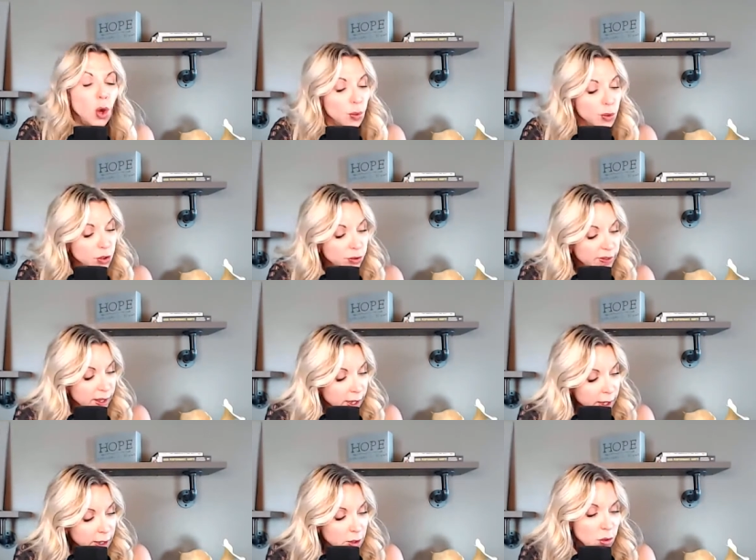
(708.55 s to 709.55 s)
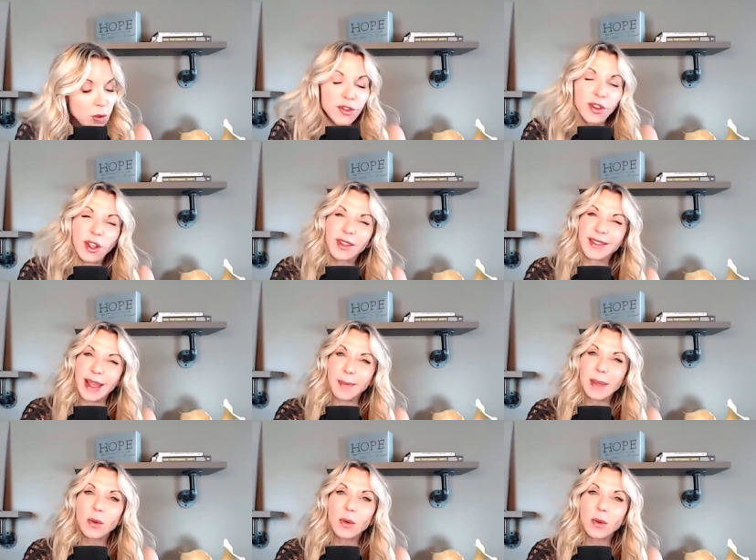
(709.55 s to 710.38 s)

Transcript: When you say high cortisol, does that